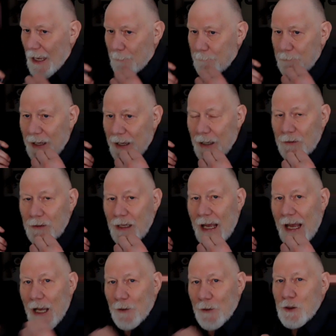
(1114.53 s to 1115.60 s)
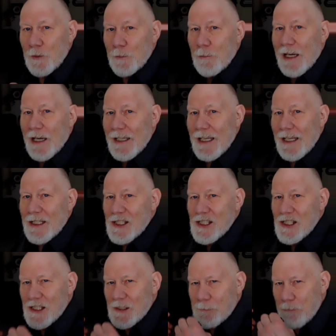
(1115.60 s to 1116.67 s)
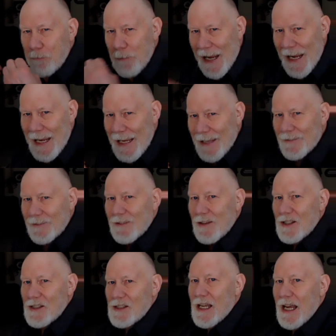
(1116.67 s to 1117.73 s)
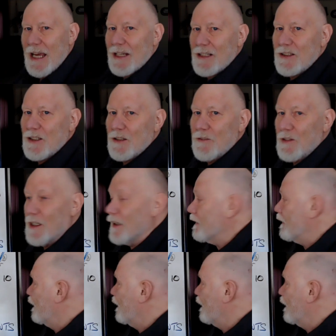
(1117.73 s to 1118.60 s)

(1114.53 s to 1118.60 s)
about how you might expand this activity.